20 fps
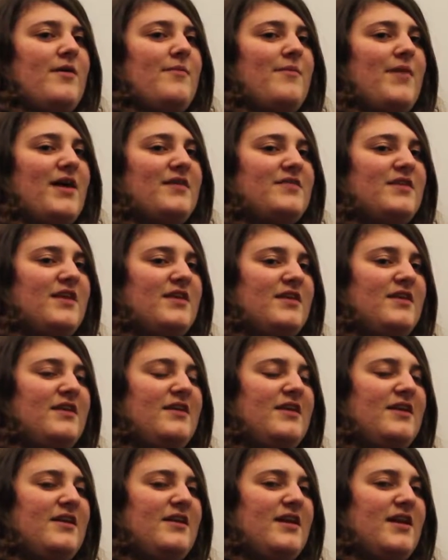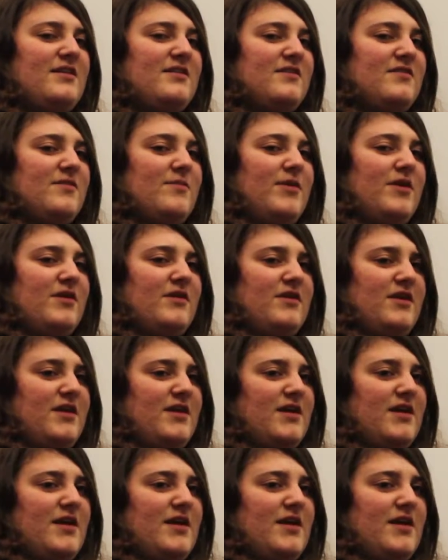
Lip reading: masculinity, and disability,